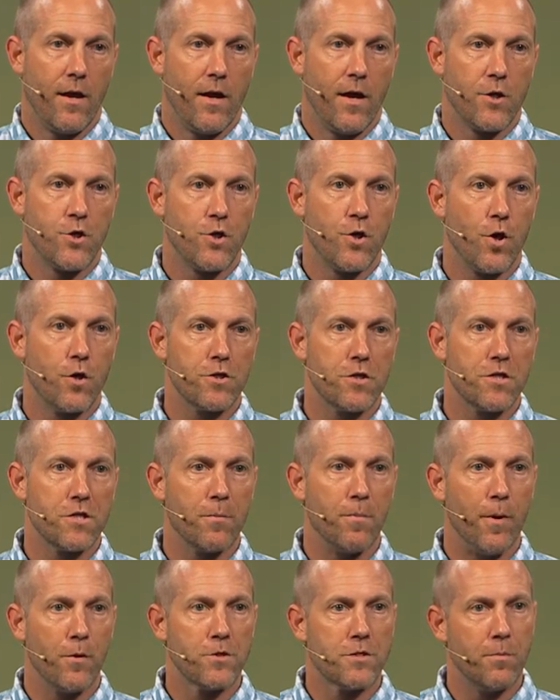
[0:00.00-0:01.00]
A church is
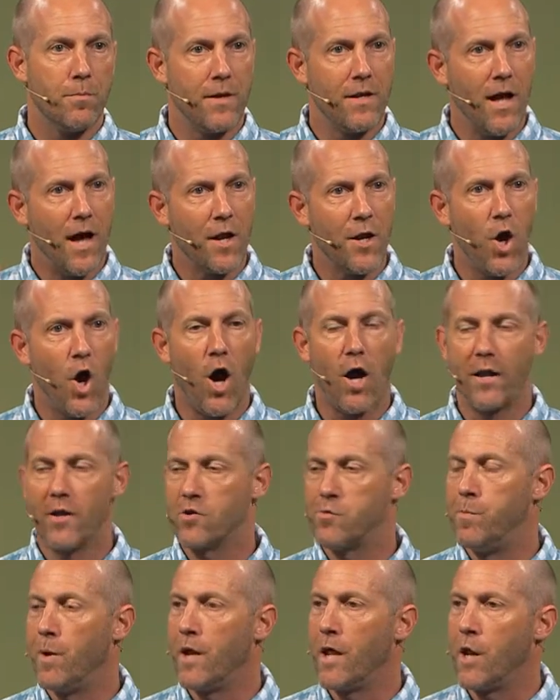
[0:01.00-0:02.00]
supposed to be not an
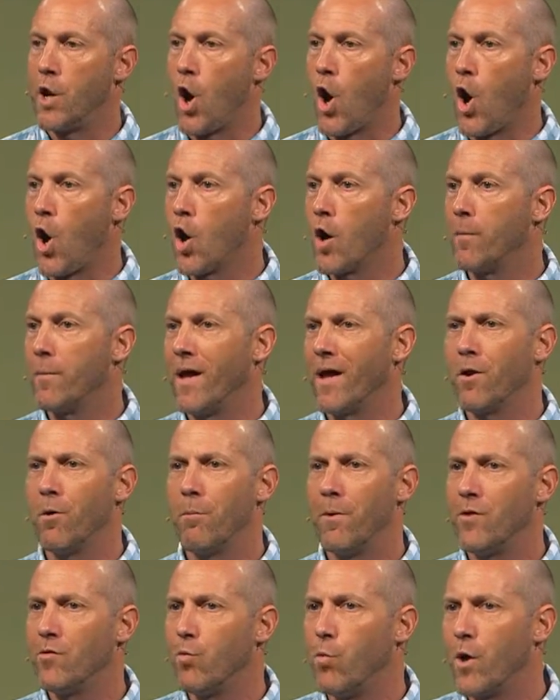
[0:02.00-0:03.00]
audience, but an army. I
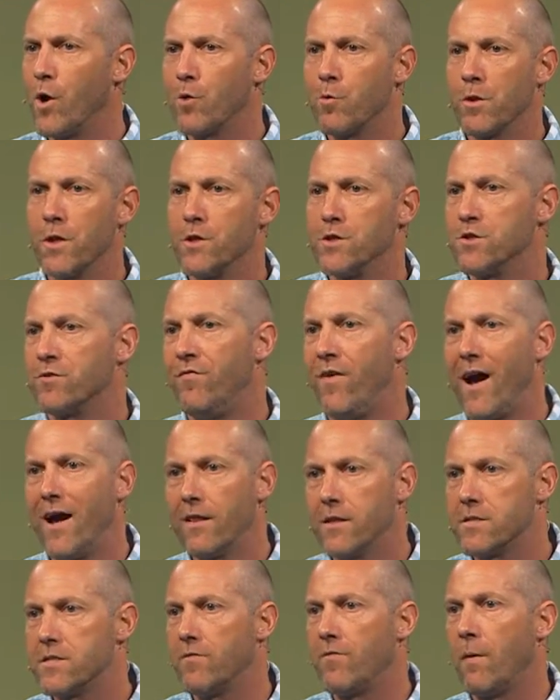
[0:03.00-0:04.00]
don't mean weird religious
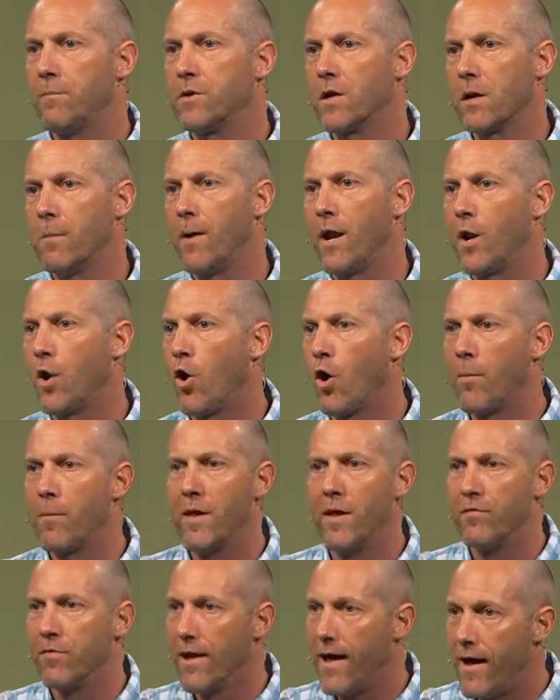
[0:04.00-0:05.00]
violence stuff. I'm talking about an
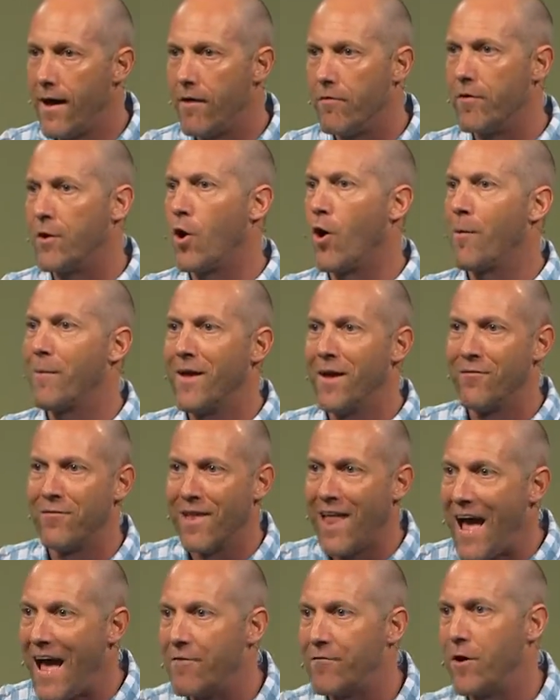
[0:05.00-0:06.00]
army of love, an army of
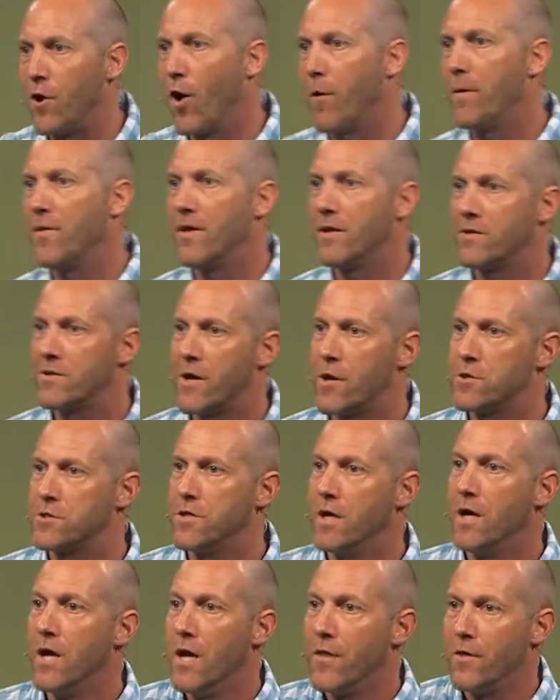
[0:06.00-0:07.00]
life, an army that shares
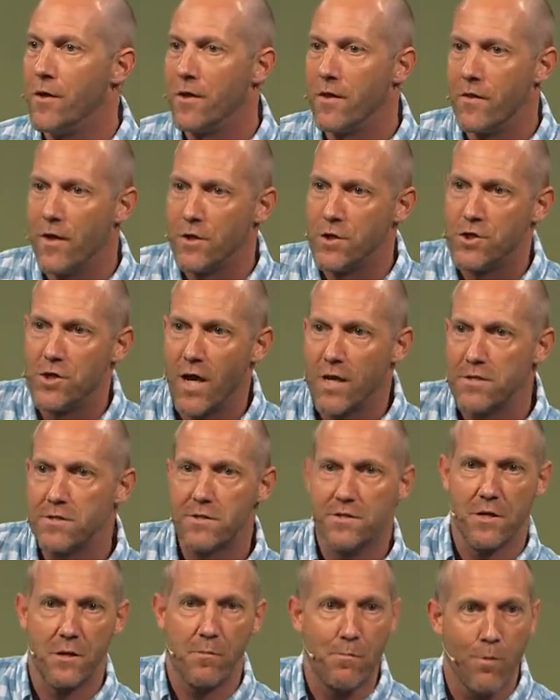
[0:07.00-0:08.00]
the
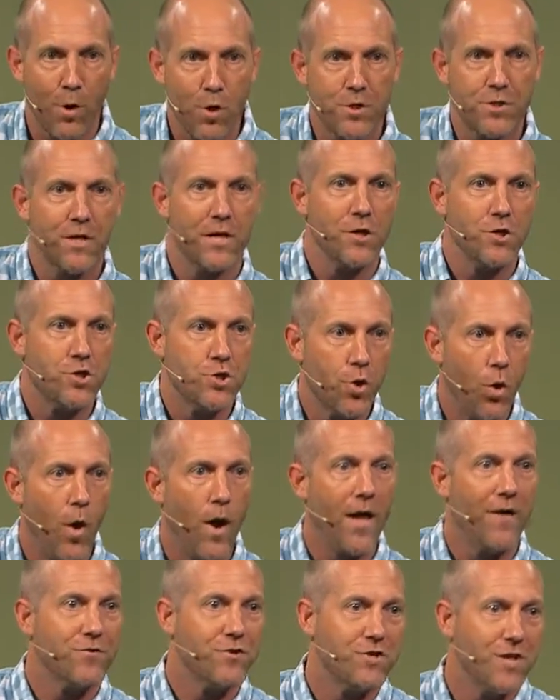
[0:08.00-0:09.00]
justice and mercy and
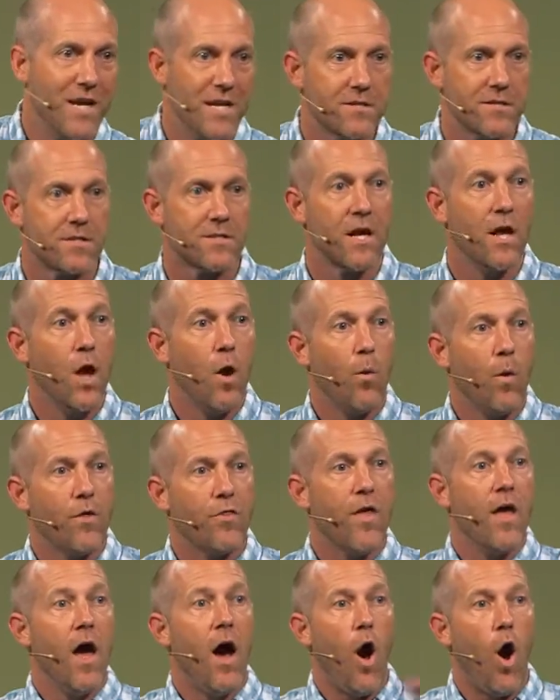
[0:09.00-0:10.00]
joy of Jesus
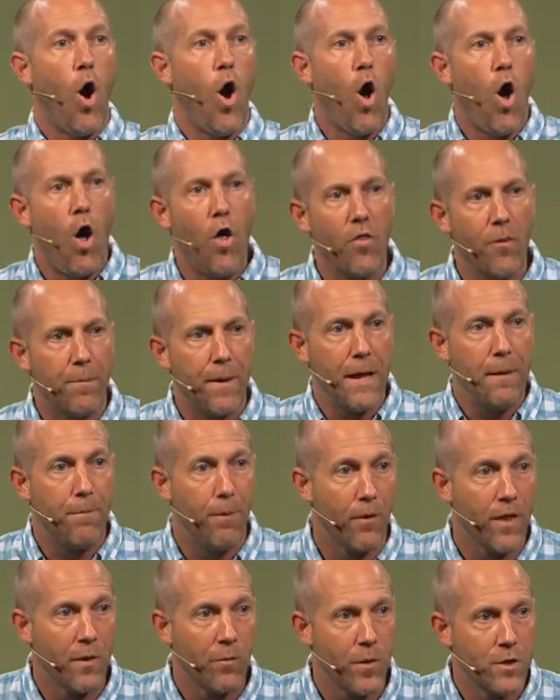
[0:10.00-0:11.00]
with all the
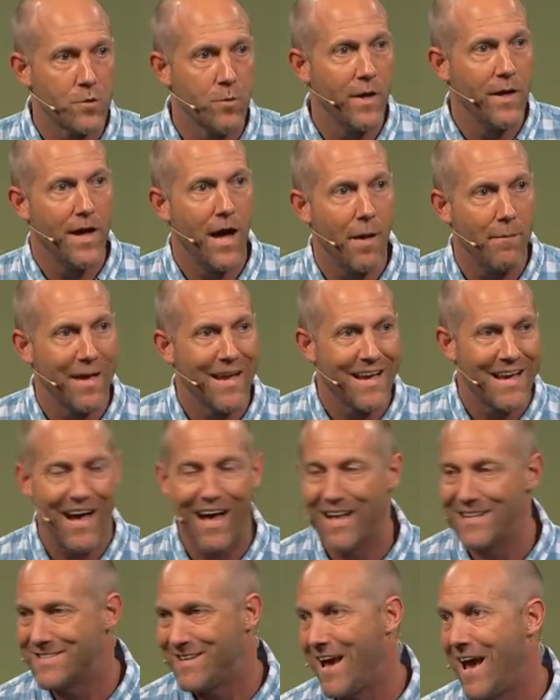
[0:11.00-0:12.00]
people in which we come in
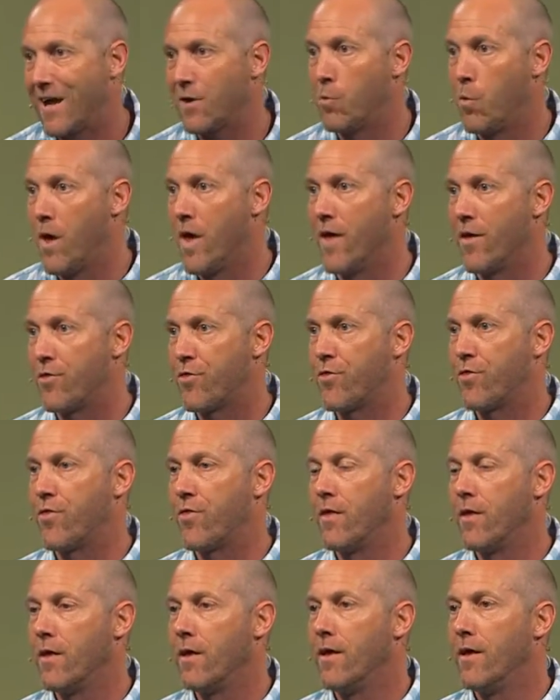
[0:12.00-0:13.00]
contact with.